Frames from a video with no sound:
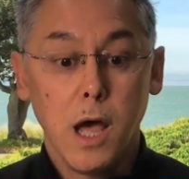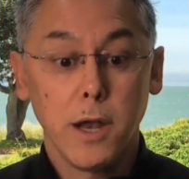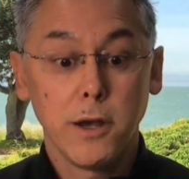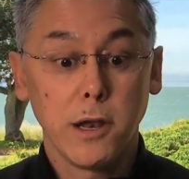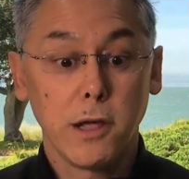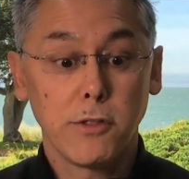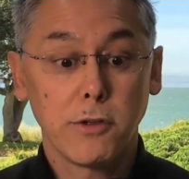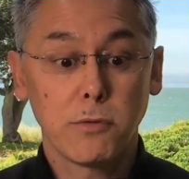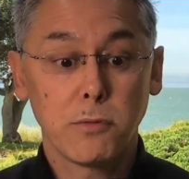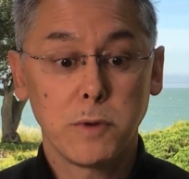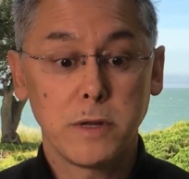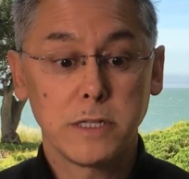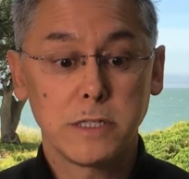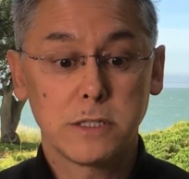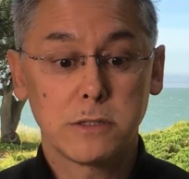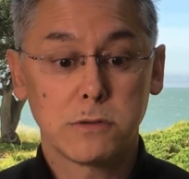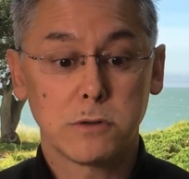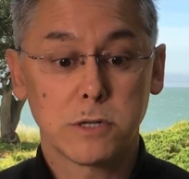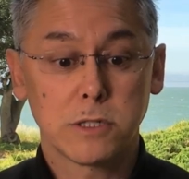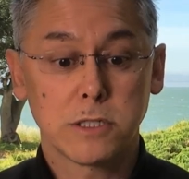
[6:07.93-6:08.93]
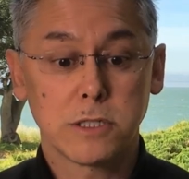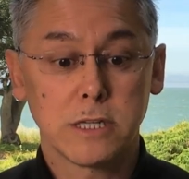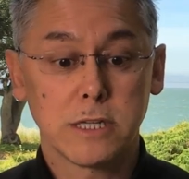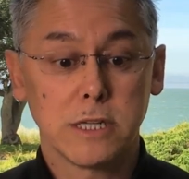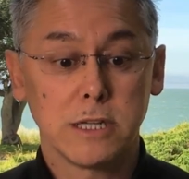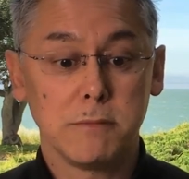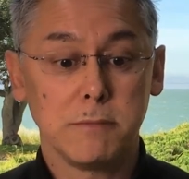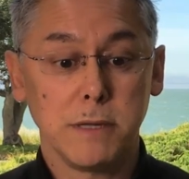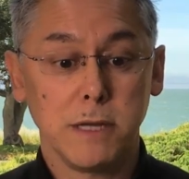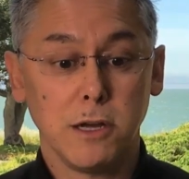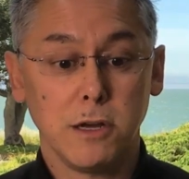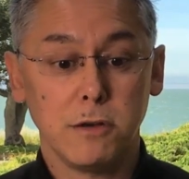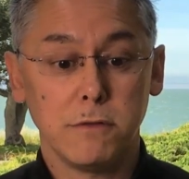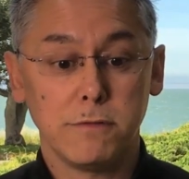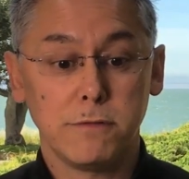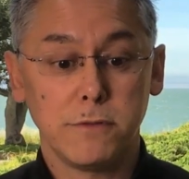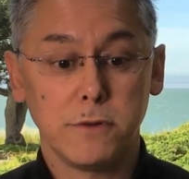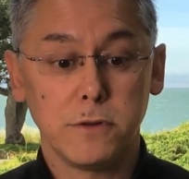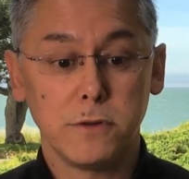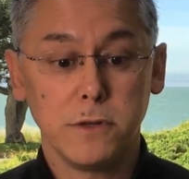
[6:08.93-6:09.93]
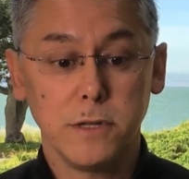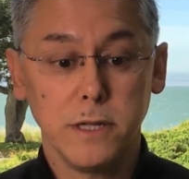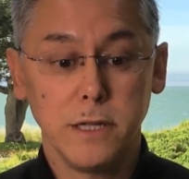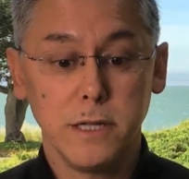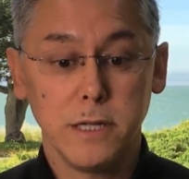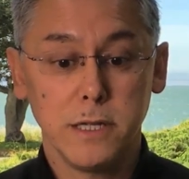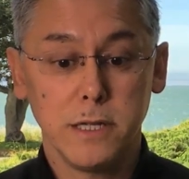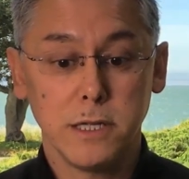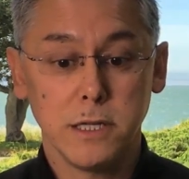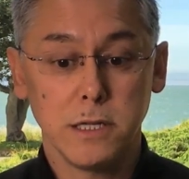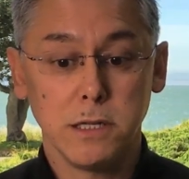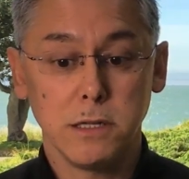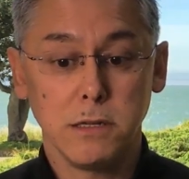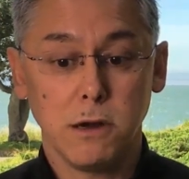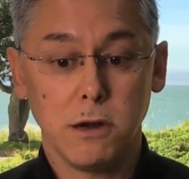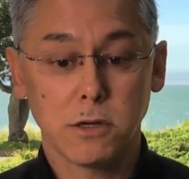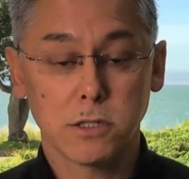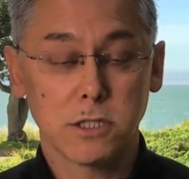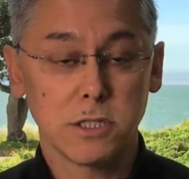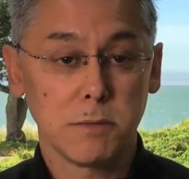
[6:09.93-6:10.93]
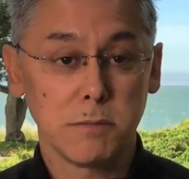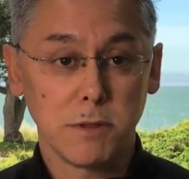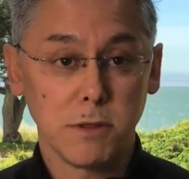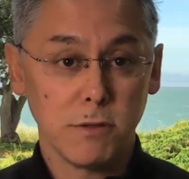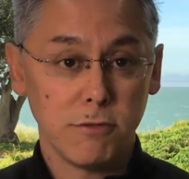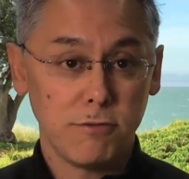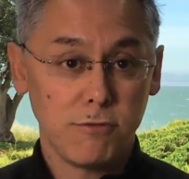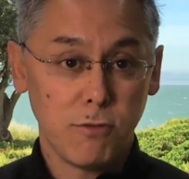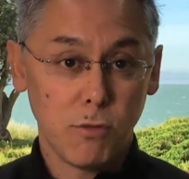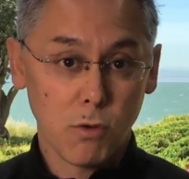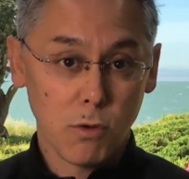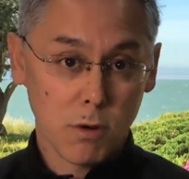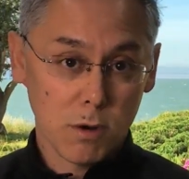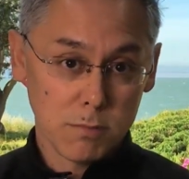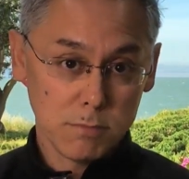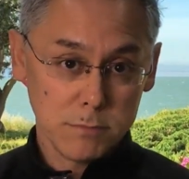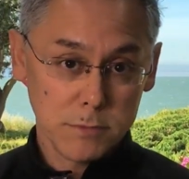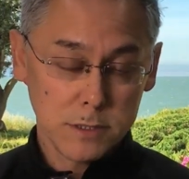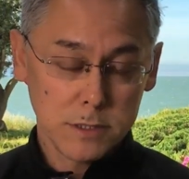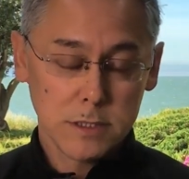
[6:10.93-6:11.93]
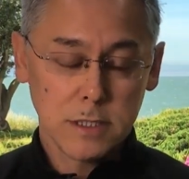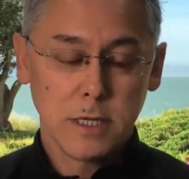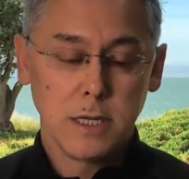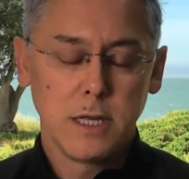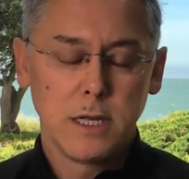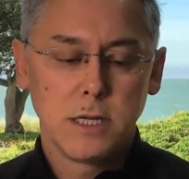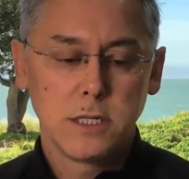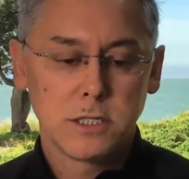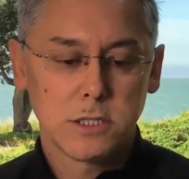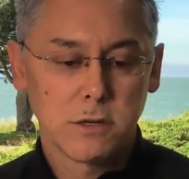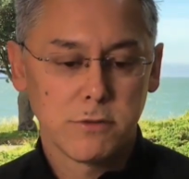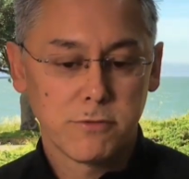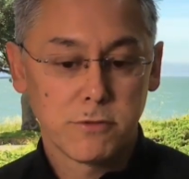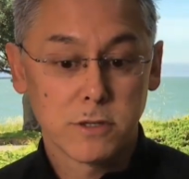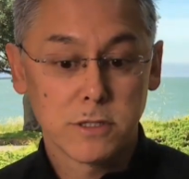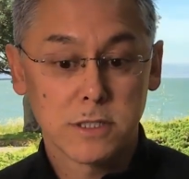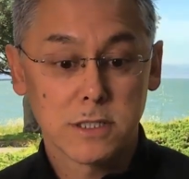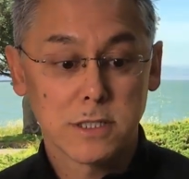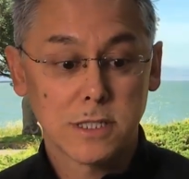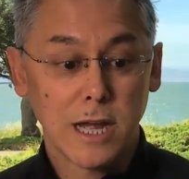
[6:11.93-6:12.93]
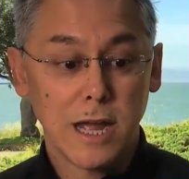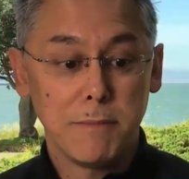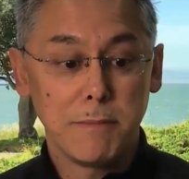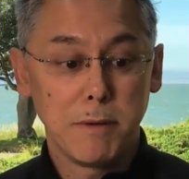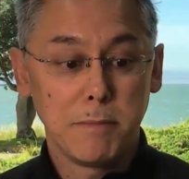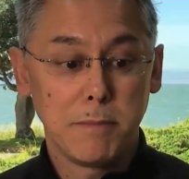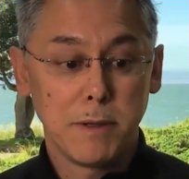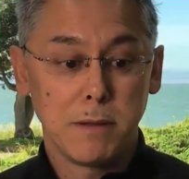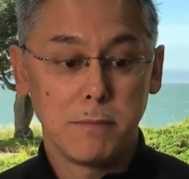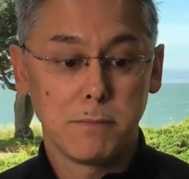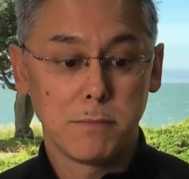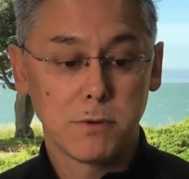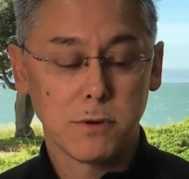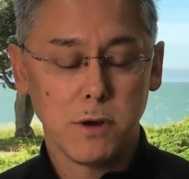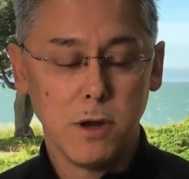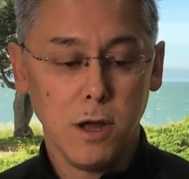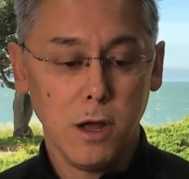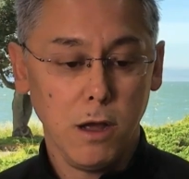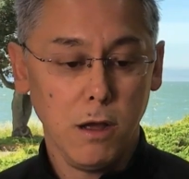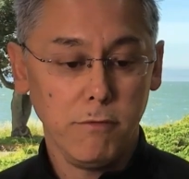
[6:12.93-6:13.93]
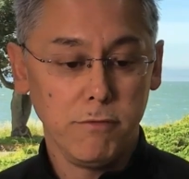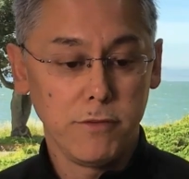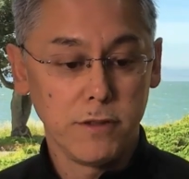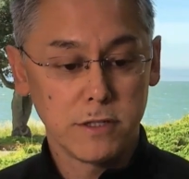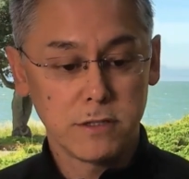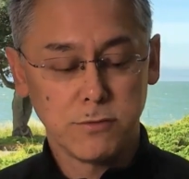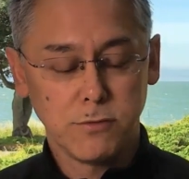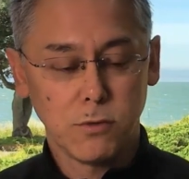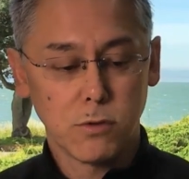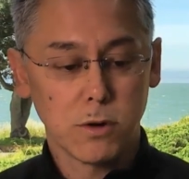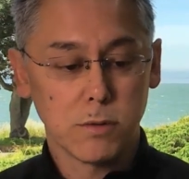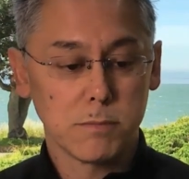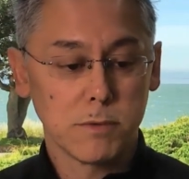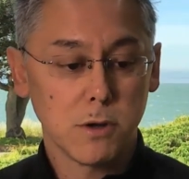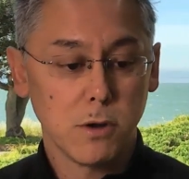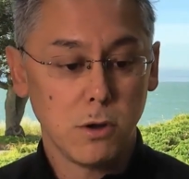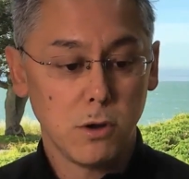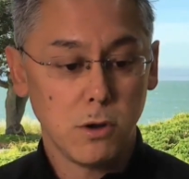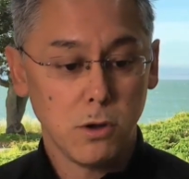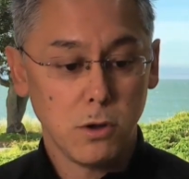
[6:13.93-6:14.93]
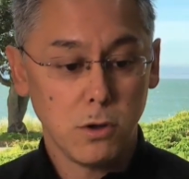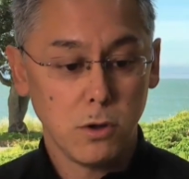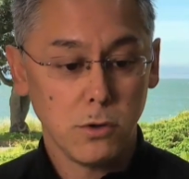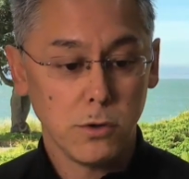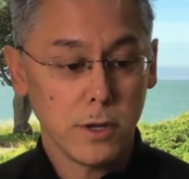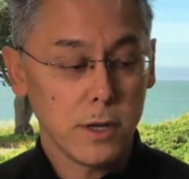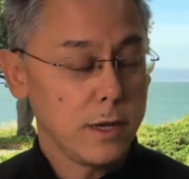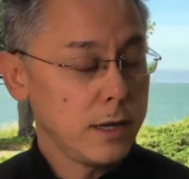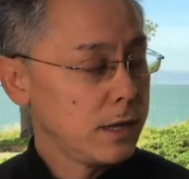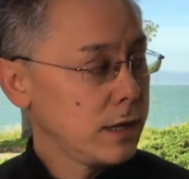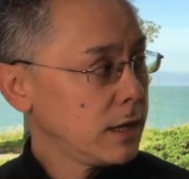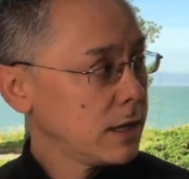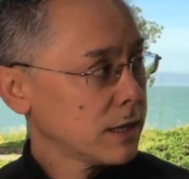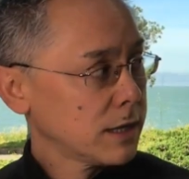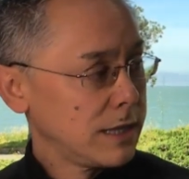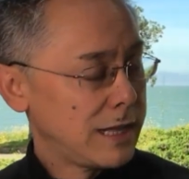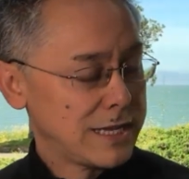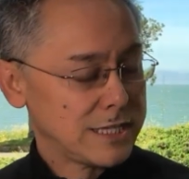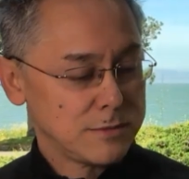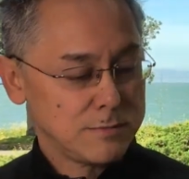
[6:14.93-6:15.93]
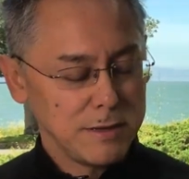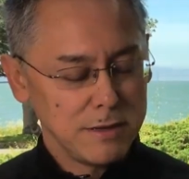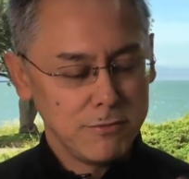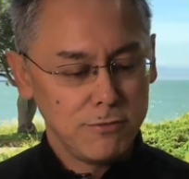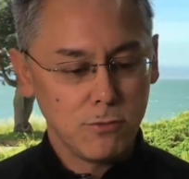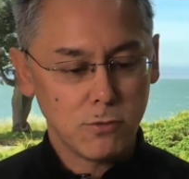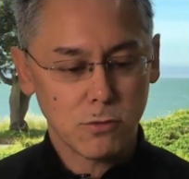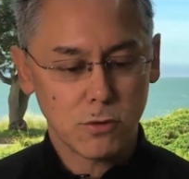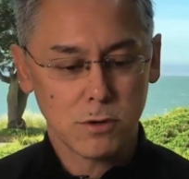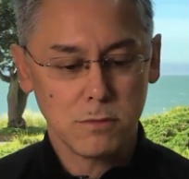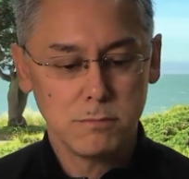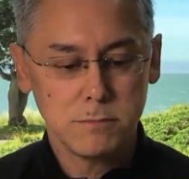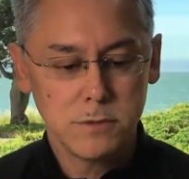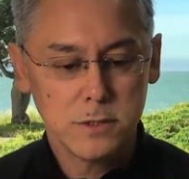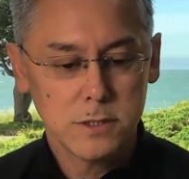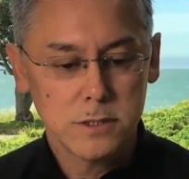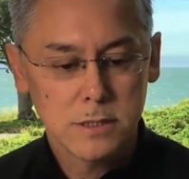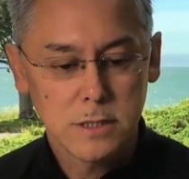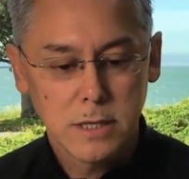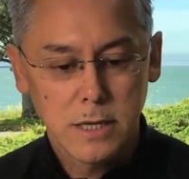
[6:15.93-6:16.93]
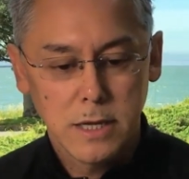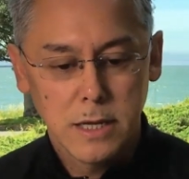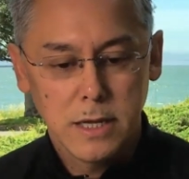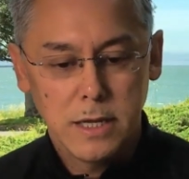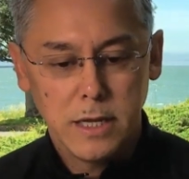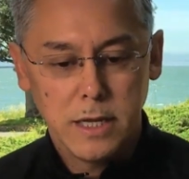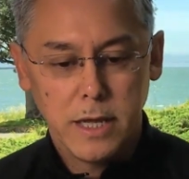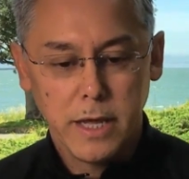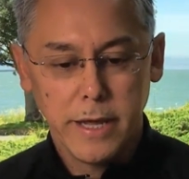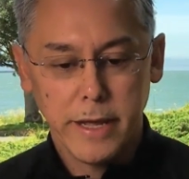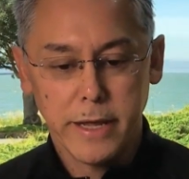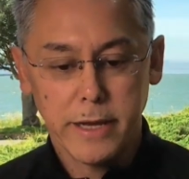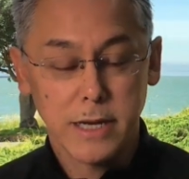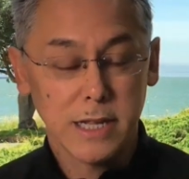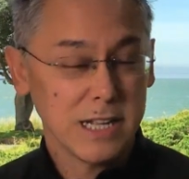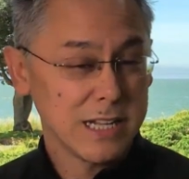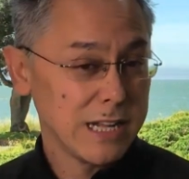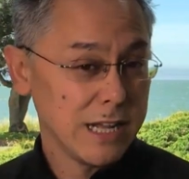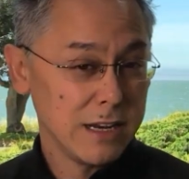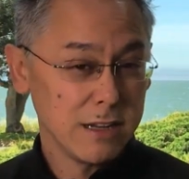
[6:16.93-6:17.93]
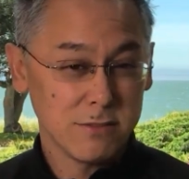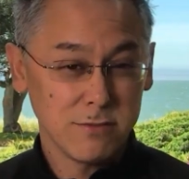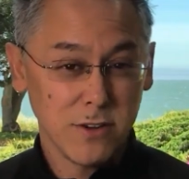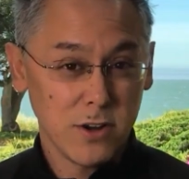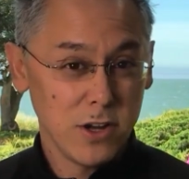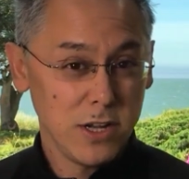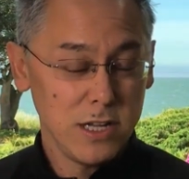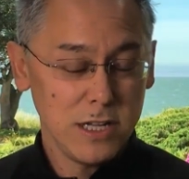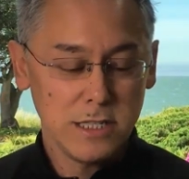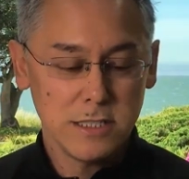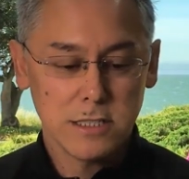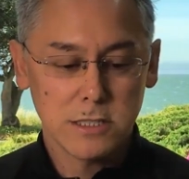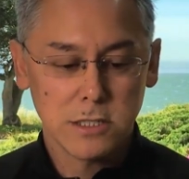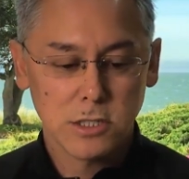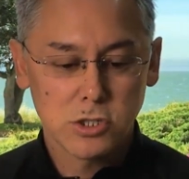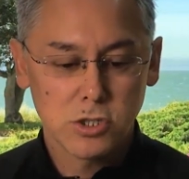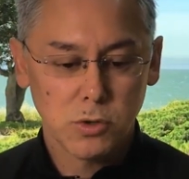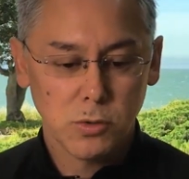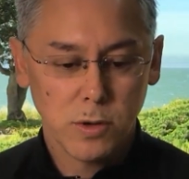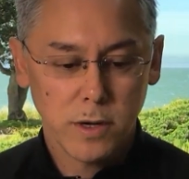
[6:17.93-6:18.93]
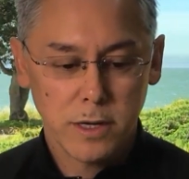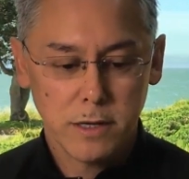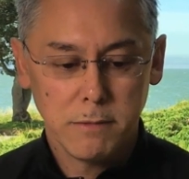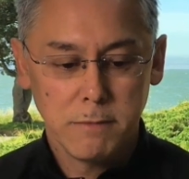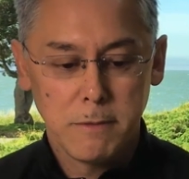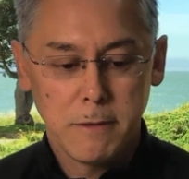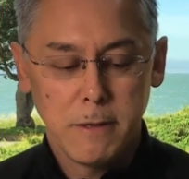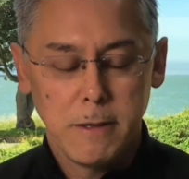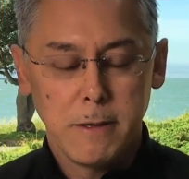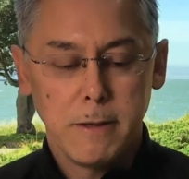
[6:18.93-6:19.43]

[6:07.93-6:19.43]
Another resource that can be helpful are some of the forums. So for instance, I'm a member of this forum called Class B Forums. And again, it's very easy to join.